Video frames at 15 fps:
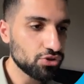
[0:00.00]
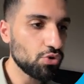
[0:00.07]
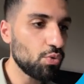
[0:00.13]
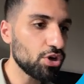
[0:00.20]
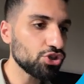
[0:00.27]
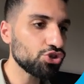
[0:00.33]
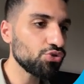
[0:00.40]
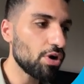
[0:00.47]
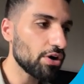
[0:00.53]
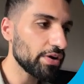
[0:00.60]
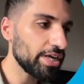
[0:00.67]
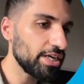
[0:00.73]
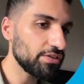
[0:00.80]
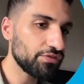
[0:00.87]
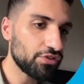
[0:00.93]
So once you are
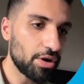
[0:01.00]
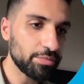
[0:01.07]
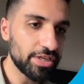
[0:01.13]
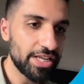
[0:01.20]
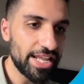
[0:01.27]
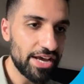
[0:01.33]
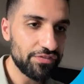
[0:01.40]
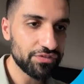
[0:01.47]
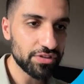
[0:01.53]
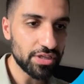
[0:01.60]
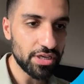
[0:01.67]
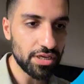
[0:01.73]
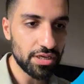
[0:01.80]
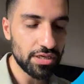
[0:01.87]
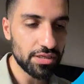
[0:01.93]
in from the left
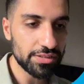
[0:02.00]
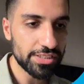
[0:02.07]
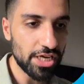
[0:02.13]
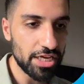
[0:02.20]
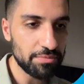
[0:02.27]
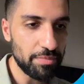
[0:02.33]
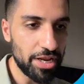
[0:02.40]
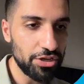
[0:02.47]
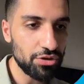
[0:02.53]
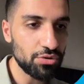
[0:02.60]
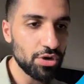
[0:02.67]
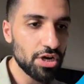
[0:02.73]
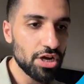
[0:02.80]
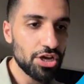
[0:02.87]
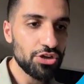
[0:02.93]
side menu,
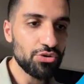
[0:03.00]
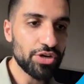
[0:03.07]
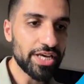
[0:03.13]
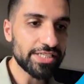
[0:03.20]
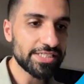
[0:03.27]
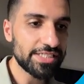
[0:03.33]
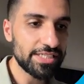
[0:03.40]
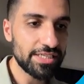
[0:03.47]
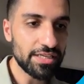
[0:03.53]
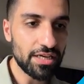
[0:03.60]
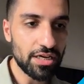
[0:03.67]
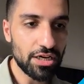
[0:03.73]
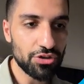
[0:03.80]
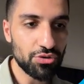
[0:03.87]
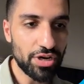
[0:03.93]
you can see
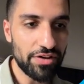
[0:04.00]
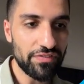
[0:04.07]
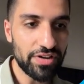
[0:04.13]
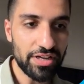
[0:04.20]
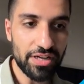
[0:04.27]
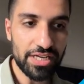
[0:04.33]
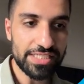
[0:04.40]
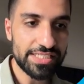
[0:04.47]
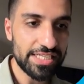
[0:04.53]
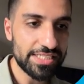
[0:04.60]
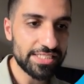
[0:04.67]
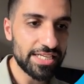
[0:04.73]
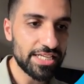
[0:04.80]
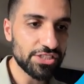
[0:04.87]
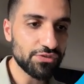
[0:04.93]
you have
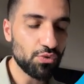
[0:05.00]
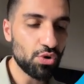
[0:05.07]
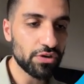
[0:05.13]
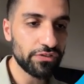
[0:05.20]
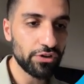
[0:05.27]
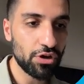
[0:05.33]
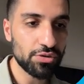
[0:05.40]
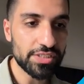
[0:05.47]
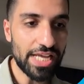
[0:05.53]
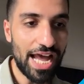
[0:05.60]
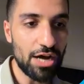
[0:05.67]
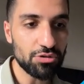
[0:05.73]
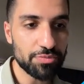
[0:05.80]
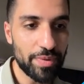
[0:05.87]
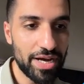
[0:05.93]
assistants, workflows,
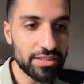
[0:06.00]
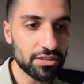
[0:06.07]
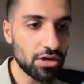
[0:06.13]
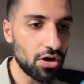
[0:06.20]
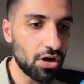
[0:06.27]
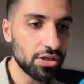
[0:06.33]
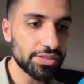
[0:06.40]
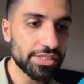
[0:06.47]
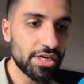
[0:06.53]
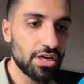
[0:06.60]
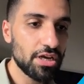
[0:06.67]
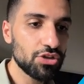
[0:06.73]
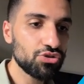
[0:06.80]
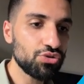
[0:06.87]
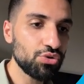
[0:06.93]
outbound calls,
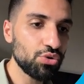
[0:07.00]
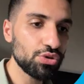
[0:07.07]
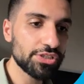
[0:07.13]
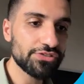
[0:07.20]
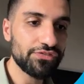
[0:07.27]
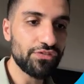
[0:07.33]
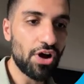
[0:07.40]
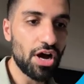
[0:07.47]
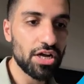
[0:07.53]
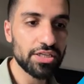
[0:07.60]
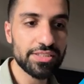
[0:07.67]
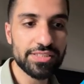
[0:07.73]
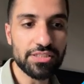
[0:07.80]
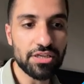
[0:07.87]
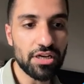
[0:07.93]
tools,
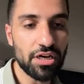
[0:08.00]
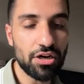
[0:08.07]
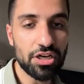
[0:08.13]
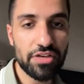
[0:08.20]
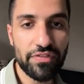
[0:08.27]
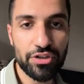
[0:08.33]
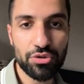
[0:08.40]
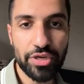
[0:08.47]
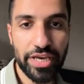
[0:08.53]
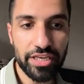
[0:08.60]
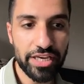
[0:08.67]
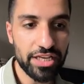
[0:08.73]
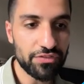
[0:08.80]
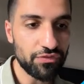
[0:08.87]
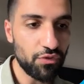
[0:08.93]
files, even you can
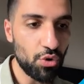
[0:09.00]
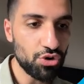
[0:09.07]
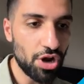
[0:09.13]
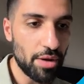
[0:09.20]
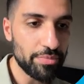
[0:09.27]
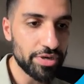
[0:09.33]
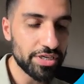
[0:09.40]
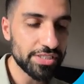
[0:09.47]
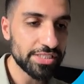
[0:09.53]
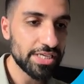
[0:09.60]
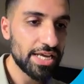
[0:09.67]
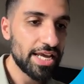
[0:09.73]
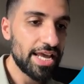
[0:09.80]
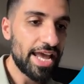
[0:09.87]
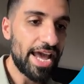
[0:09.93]
get phone numbers,
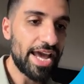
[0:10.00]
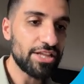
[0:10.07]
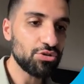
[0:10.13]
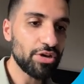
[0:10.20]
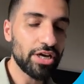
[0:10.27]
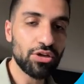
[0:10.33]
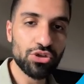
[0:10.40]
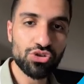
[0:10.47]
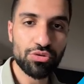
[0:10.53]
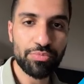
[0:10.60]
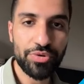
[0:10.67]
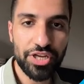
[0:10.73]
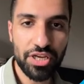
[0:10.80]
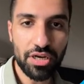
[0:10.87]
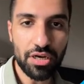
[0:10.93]
and you can also
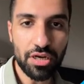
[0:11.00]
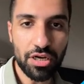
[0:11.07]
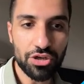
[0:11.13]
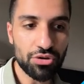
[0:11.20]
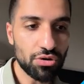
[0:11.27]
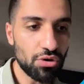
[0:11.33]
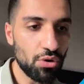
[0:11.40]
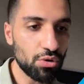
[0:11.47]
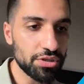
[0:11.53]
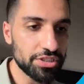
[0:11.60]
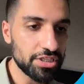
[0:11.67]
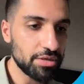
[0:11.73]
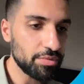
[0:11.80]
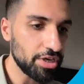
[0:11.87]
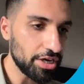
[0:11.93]
bring your whole
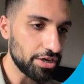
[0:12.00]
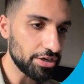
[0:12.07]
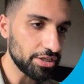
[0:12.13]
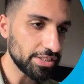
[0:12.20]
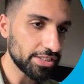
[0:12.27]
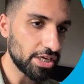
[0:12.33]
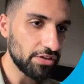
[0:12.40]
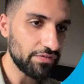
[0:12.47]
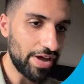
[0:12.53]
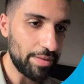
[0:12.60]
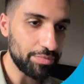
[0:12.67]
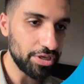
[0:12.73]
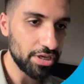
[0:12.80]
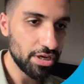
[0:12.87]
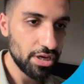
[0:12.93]
team here inside
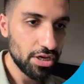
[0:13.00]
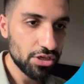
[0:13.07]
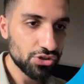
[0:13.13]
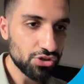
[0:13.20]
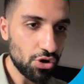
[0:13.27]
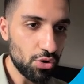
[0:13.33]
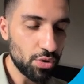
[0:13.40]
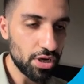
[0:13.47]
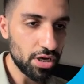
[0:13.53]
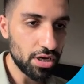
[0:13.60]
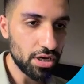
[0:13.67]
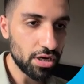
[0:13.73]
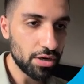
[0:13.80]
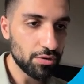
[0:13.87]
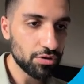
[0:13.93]
VAPI. So
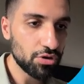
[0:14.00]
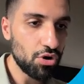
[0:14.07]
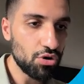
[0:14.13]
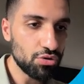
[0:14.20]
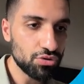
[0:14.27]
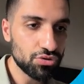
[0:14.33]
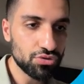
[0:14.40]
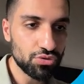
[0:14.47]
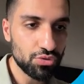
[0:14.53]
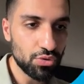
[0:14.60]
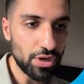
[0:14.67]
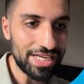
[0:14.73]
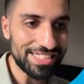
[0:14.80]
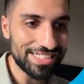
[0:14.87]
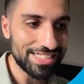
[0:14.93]
go to
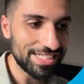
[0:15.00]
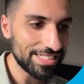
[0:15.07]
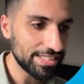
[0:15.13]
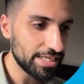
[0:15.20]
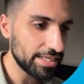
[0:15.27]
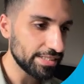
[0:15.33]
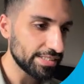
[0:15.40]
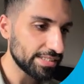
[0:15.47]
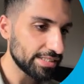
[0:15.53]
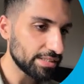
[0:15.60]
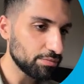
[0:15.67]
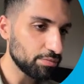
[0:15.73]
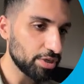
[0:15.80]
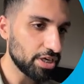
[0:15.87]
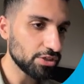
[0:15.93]
assistants
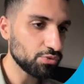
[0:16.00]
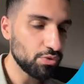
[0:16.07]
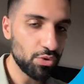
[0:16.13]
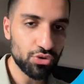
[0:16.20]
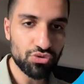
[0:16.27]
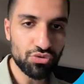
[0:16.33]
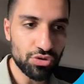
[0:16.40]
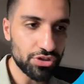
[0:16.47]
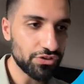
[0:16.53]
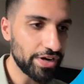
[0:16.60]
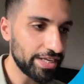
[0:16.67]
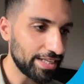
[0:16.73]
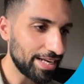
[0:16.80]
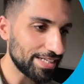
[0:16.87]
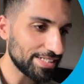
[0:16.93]
because we want to
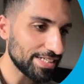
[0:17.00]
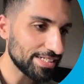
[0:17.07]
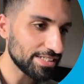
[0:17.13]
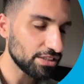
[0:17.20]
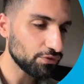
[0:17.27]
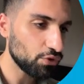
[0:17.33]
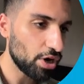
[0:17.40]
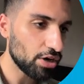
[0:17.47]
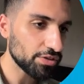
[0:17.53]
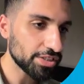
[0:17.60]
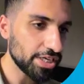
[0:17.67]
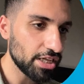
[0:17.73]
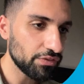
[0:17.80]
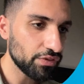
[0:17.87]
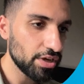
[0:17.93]
create an assistant for
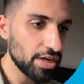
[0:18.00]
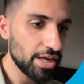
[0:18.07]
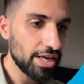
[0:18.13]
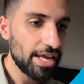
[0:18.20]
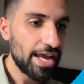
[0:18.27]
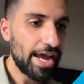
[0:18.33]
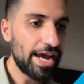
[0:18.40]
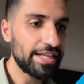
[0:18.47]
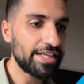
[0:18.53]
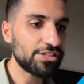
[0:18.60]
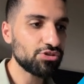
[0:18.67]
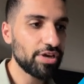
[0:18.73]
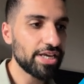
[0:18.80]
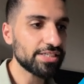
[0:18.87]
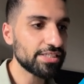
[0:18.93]
ourselves. And as
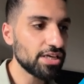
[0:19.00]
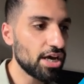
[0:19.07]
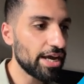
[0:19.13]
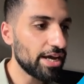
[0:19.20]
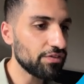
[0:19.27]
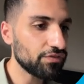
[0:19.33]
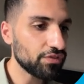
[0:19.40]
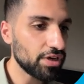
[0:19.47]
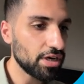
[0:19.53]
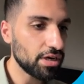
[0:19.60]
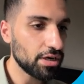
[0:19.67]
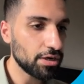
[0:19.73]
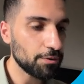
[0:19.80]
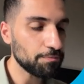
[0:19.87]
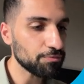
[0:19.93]
you can see, I have
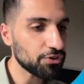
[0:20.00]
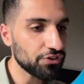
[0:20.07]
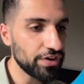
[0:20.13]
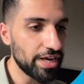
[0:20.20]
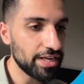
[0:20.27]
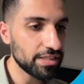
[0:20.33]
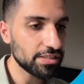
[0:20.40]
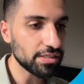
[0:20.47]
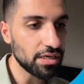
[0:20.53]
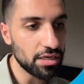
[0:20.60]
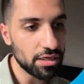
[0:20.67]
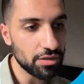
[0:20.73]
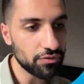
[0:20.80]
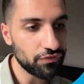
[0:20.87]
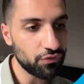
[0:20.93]
created
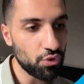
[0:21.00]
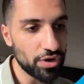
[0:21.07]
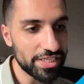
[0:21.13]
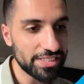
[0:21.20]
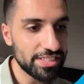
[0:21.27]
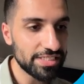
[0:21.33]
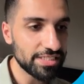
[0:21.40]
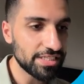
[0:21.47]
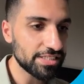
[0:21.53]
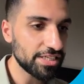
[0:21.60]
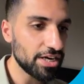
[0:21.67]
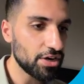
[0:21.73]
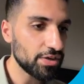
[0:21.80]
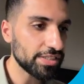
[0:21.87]
4 assistants here.